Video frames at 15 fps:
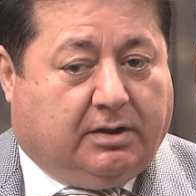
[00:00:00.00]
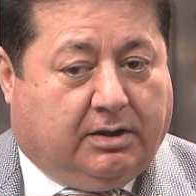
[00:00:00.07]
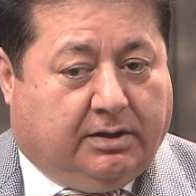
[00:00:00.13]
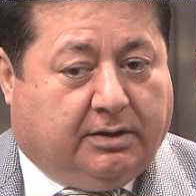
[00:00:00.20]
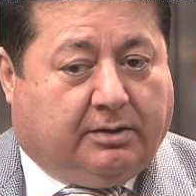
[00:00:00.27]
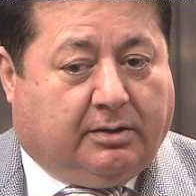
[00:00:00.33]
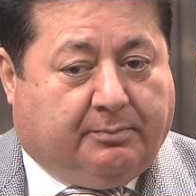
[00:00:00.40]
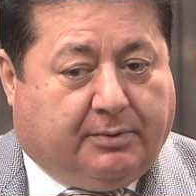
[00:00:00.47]

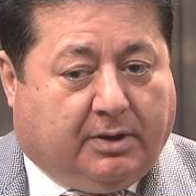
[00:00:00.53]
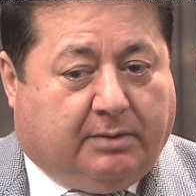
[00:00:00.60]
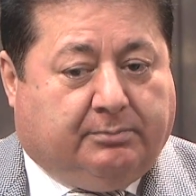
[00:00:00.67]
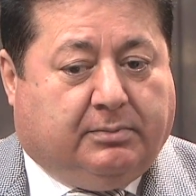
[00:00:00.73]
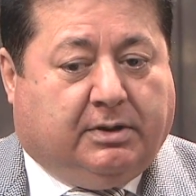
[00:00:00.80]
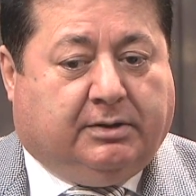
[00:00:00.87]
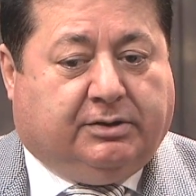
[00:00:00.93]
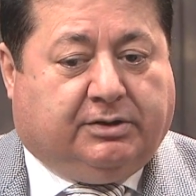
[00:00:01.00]
Arab
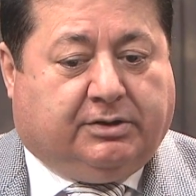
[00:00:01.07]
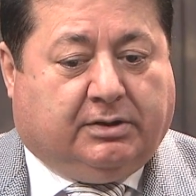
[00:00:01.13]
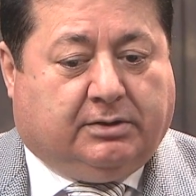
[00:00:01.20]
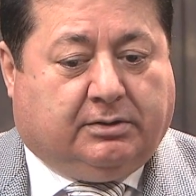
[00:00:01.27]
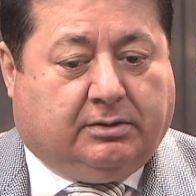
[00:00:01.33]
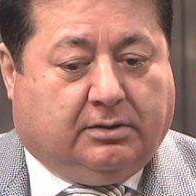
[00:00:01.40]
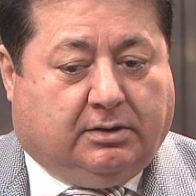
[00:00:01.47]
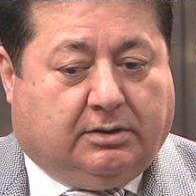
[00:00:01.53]

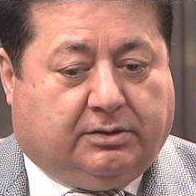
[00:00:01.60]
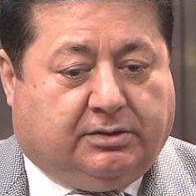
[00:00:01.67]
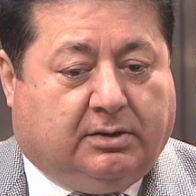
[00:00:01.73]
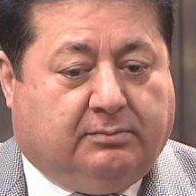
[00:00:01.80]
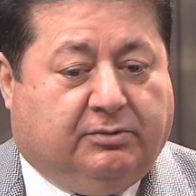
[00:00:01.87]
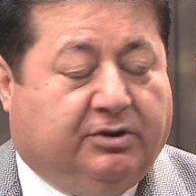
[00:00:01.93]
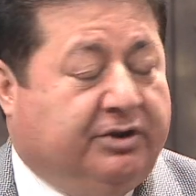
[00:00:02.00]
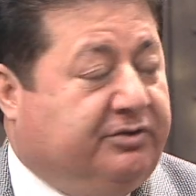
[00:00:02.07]
American
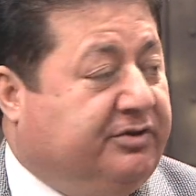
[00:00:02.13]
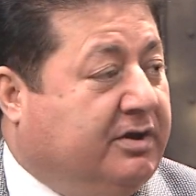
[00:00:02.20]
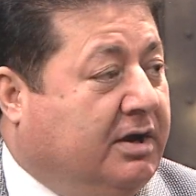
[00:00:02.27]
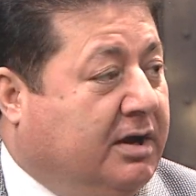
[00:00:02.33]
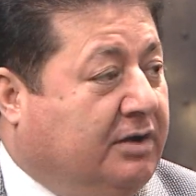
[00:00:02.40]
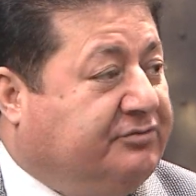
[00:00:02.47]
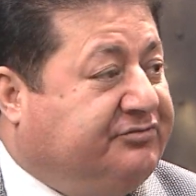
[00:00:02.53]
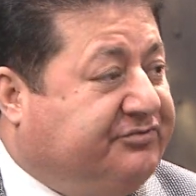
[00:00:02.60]
community
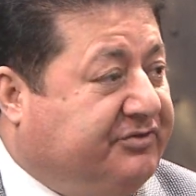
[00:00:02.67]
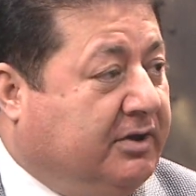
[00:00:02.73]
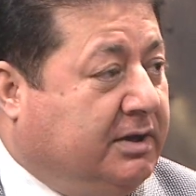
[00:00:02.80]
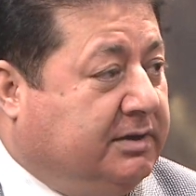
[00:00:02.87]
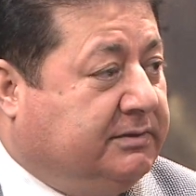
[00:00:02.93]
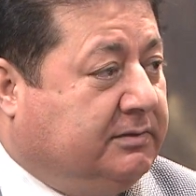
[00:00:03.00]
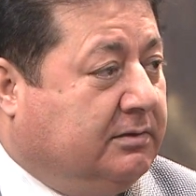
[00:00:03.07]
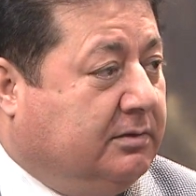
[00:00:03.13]

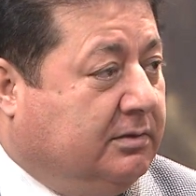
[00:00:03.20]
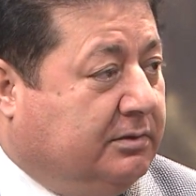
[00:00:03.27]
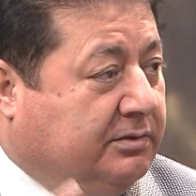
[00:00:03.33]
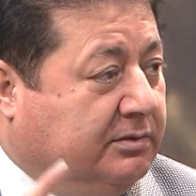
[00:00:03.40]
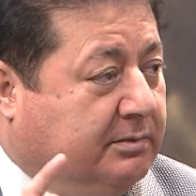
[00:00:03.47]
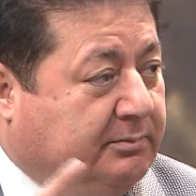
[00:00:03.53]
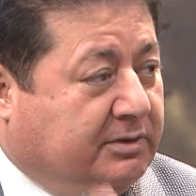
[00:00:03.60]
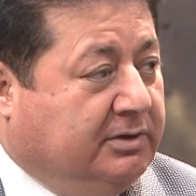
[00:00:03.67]
outside
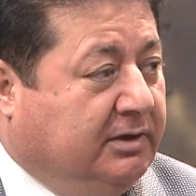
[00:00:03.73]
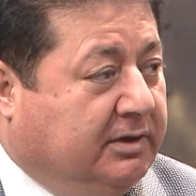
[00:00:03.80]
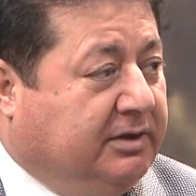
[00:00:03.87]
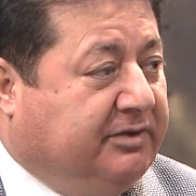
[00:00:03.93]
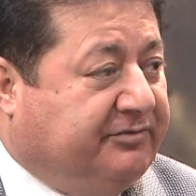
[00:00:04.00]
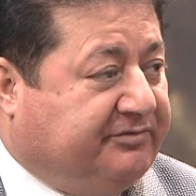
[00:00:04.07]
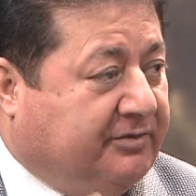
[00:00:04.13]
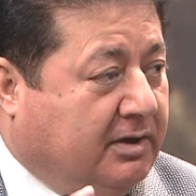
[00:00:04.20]
the Middle
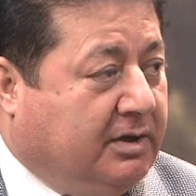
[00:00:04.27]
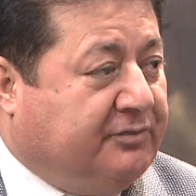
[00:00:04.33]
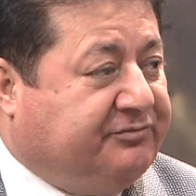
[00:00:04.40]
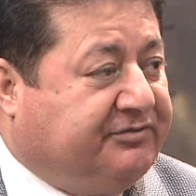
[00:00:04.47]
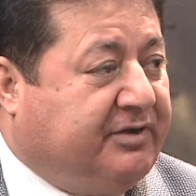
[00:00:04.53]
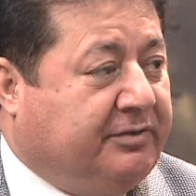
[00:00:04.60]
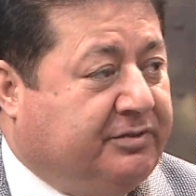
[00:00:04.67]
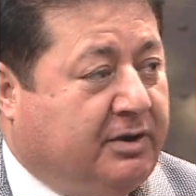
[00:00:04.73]
East,
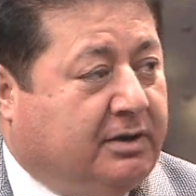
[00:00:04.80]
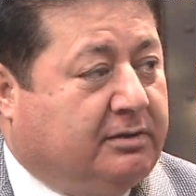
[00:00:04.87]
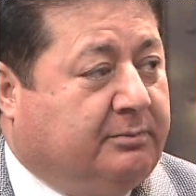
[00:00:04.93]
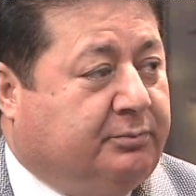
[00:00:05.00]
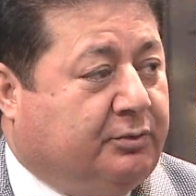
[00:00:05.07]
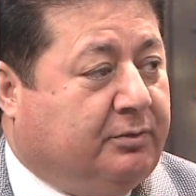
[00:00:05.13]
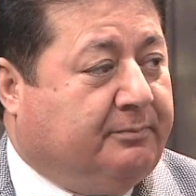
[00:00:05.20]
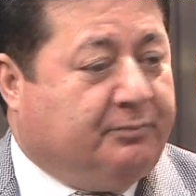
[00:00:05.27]
outside the
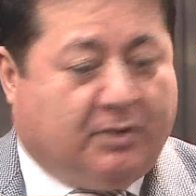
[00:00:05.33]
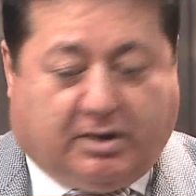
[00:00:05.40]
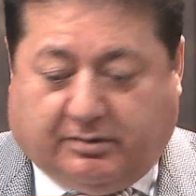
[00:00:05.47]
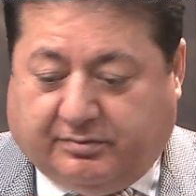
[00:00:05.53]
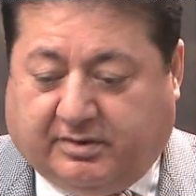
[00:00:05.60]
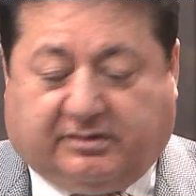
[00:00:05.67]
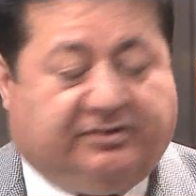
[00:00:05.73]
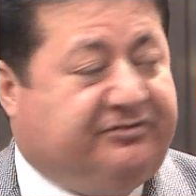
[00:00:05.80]
Arab world.
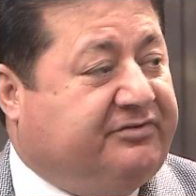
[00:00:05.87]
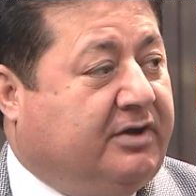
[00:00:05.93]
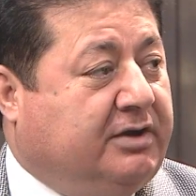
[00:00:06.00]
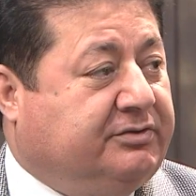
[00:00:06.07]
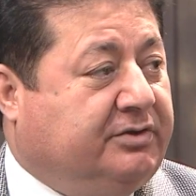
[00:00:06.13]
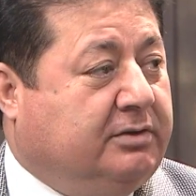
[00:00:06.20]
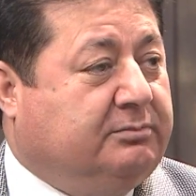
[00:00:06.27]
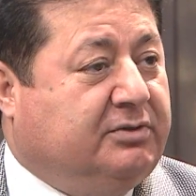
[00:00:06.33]
They
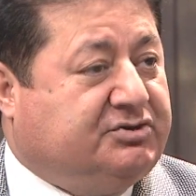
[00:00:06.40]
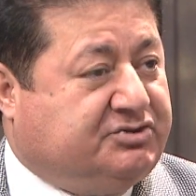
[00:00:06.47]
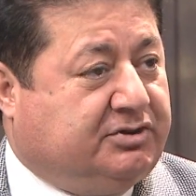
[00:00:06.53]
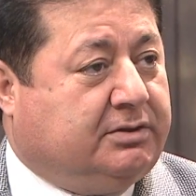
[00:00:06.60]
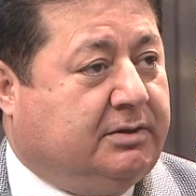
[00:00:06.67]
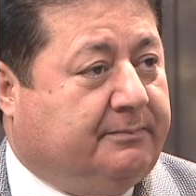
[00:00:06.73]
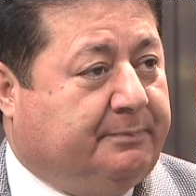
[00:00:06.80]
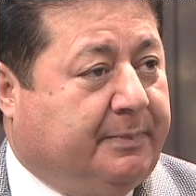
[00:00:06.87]
reside in
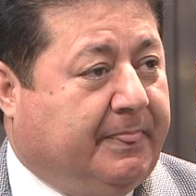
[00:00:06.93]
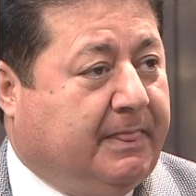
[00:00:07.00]
Michigan.